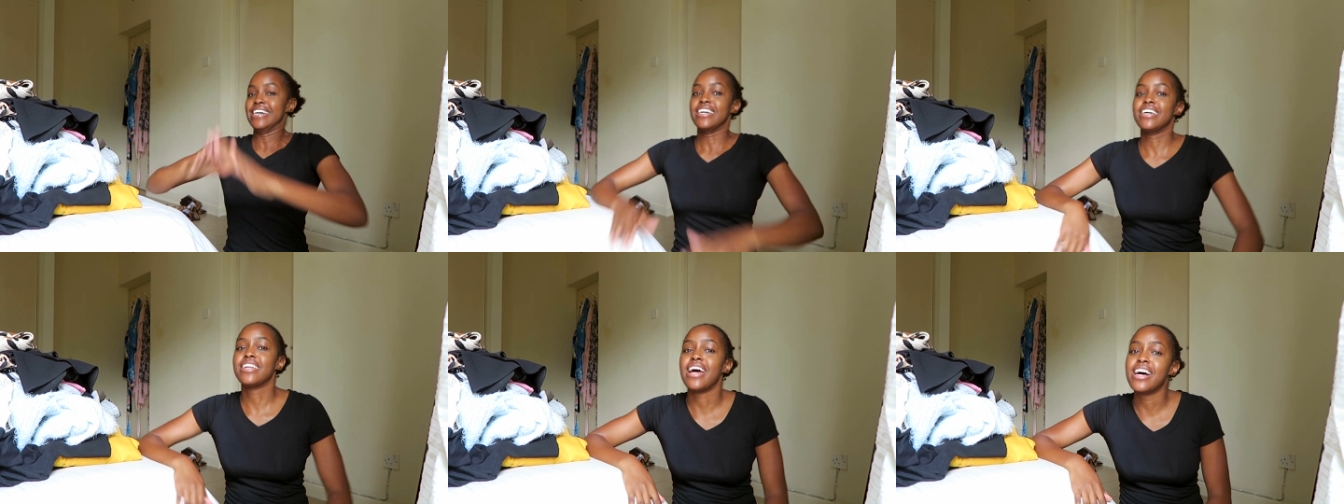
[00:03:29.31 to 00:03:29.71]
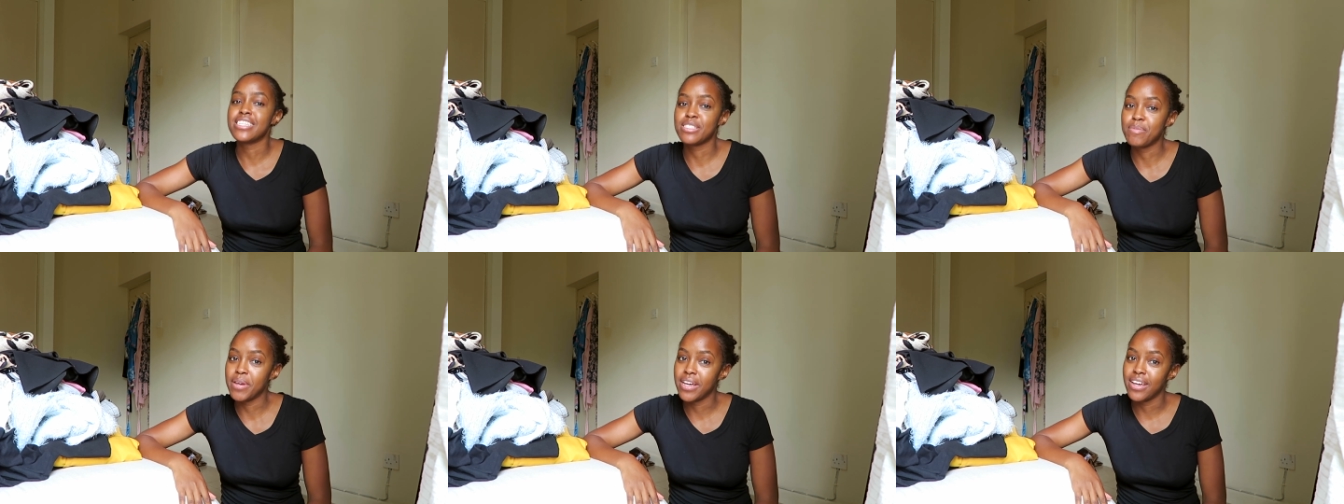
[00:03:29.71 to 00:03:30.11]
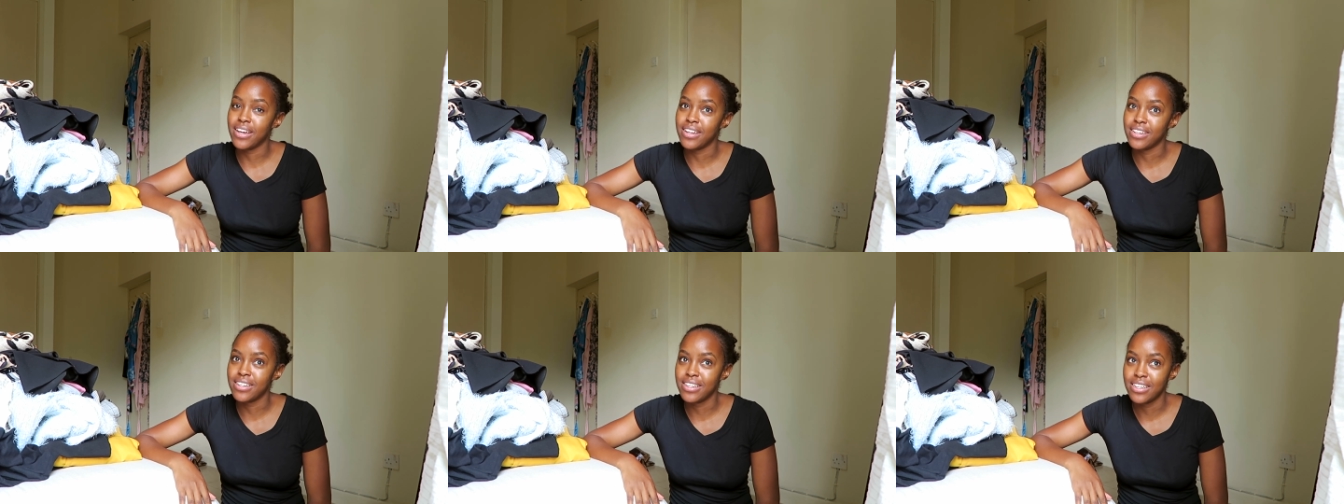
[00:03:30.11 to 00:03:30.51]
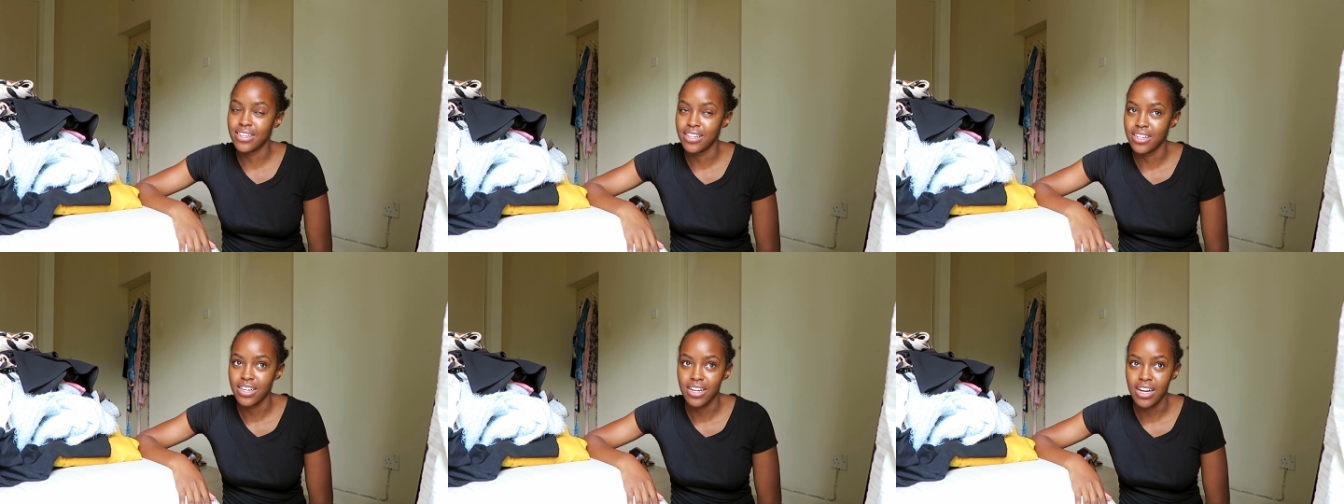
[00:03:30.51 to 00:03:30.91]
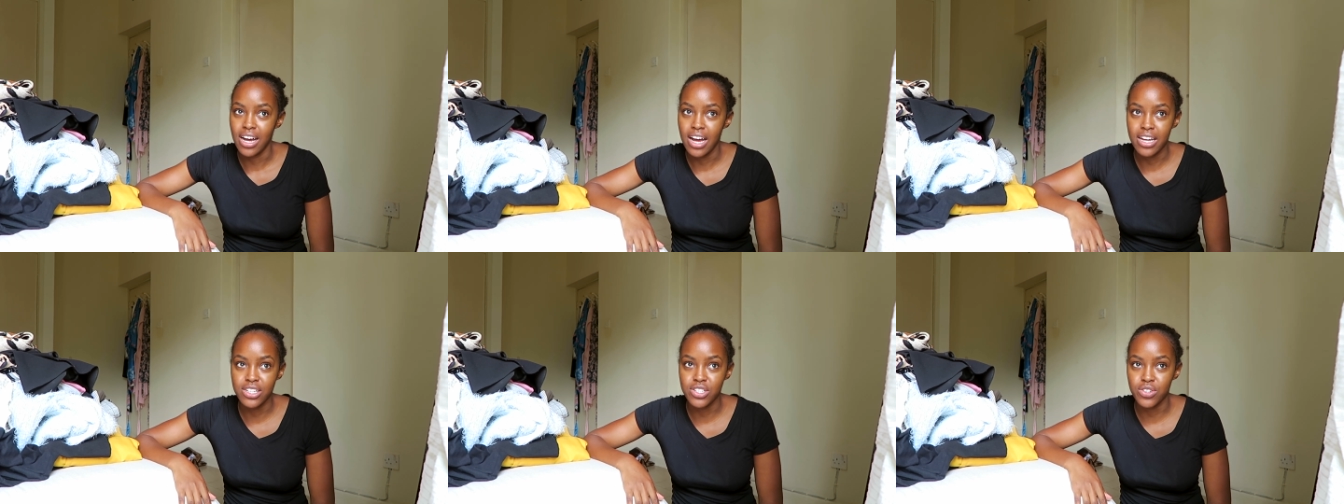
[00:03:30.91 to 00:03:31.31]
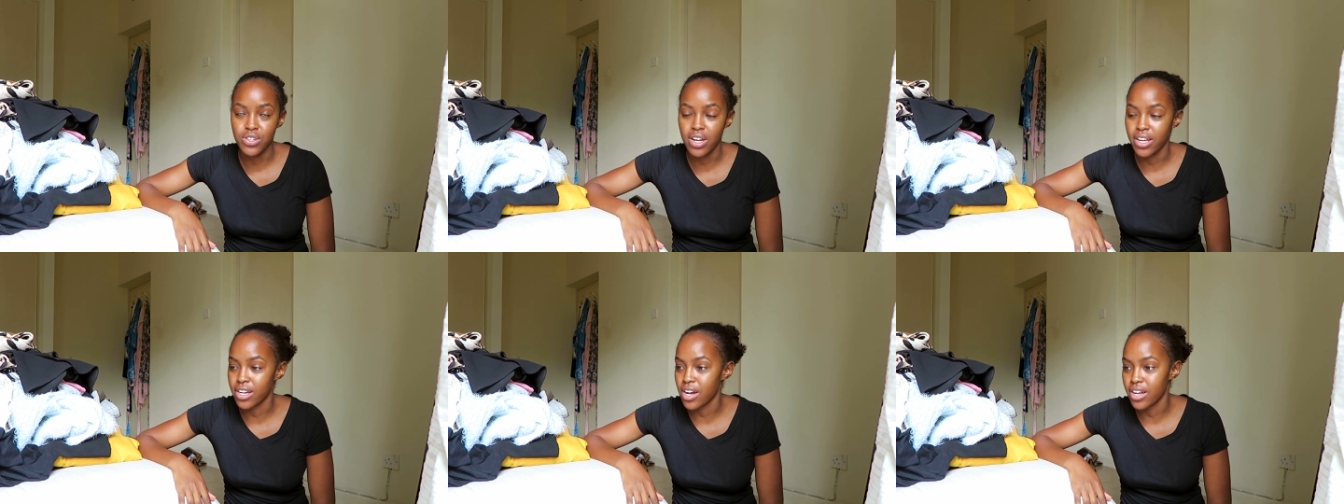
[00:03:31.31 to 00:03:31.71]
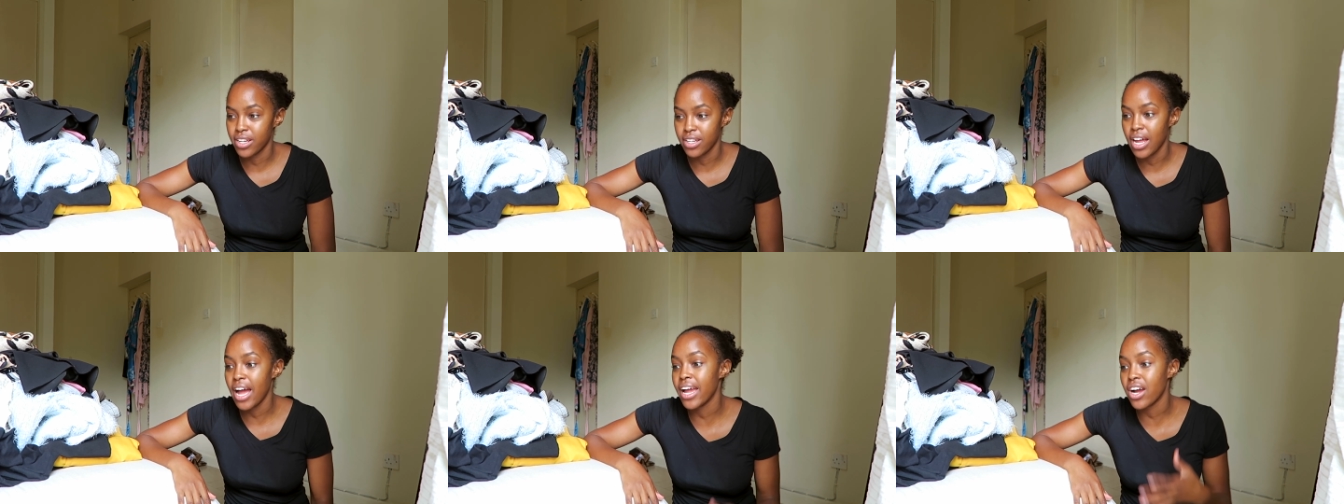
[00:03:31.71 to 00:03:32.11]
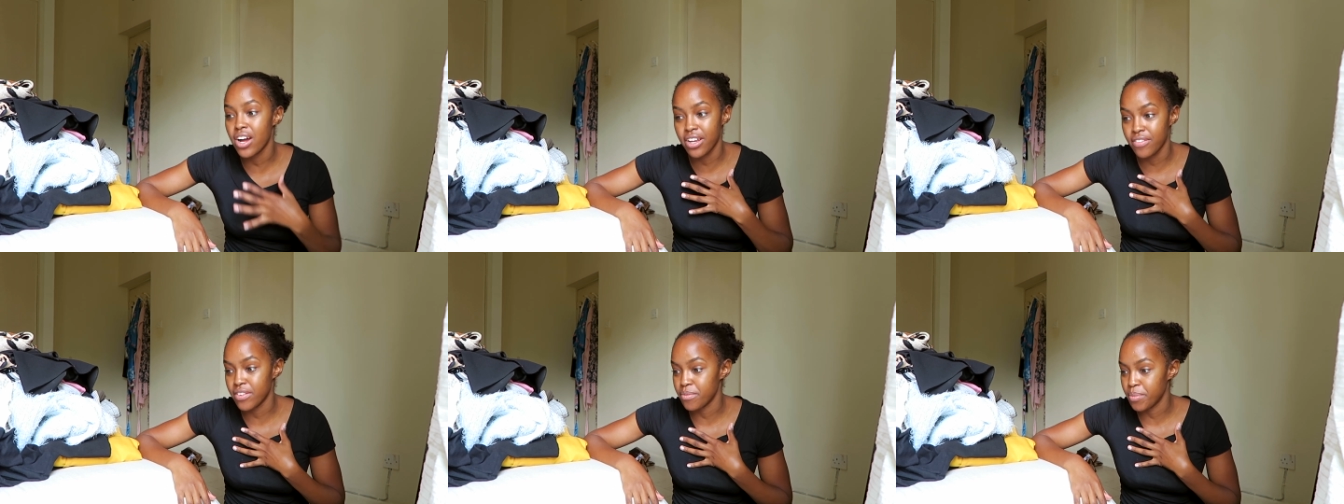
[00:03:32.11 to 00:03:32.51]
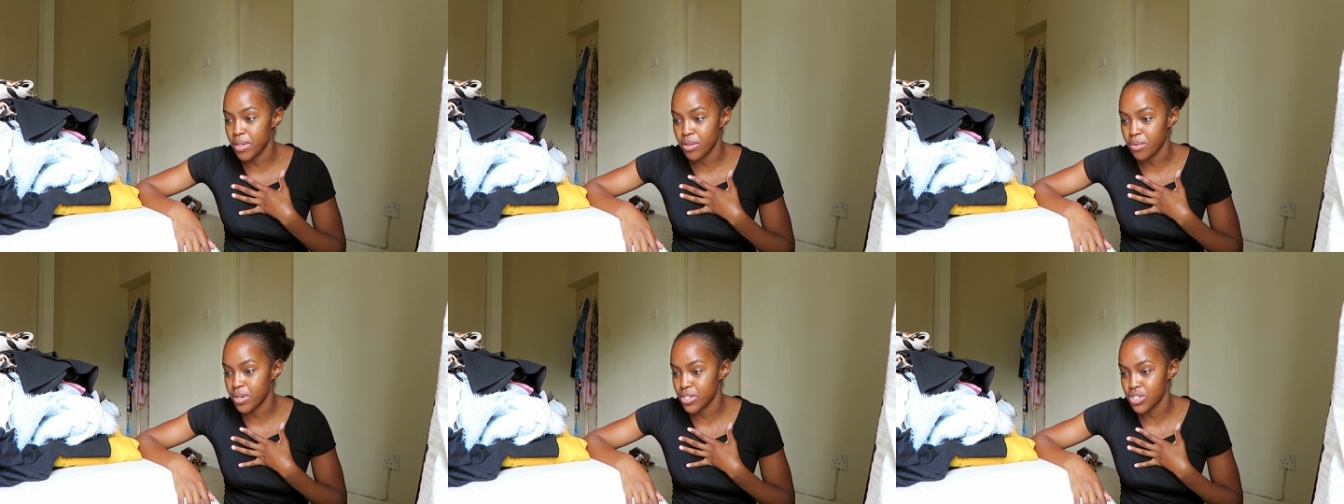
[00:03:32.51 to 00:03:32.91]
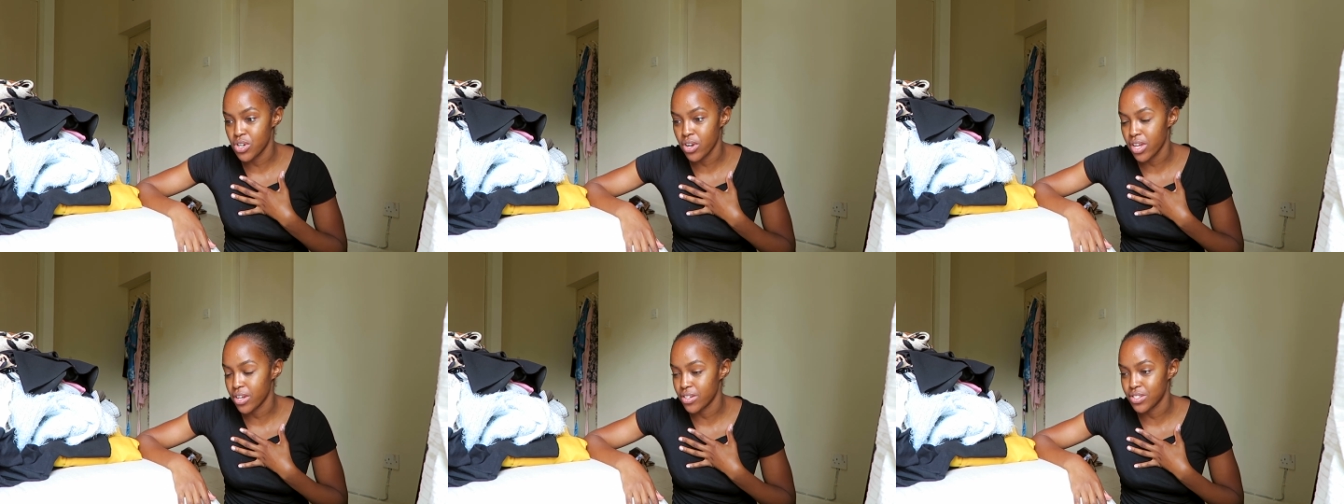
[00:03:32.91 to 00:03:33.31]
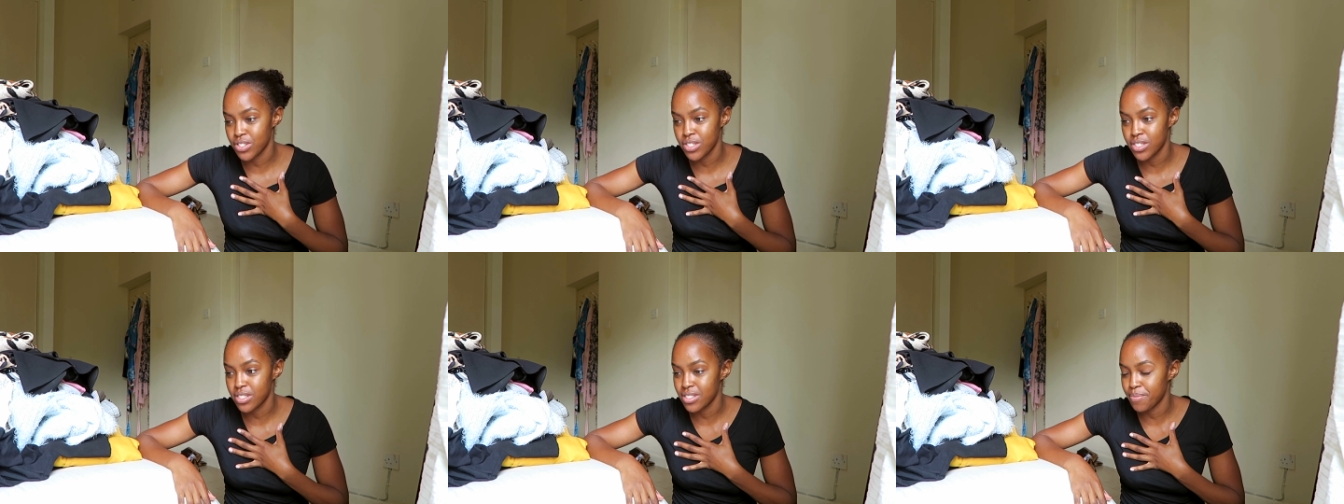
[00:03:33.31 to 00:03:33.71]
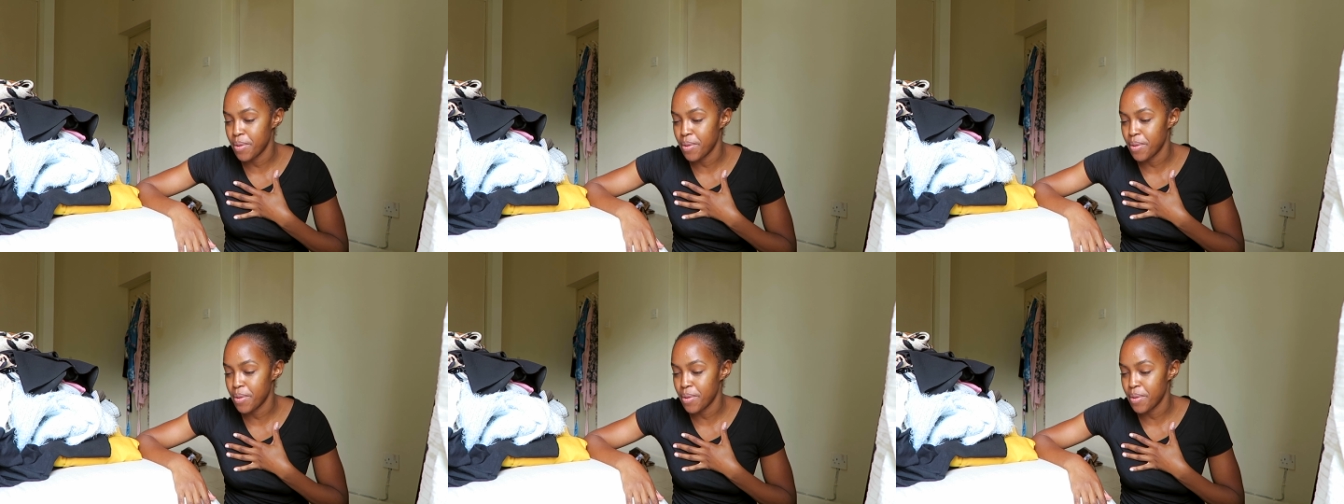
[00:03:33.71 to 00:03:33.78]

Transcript: It has been, I can't even be the one talking because there's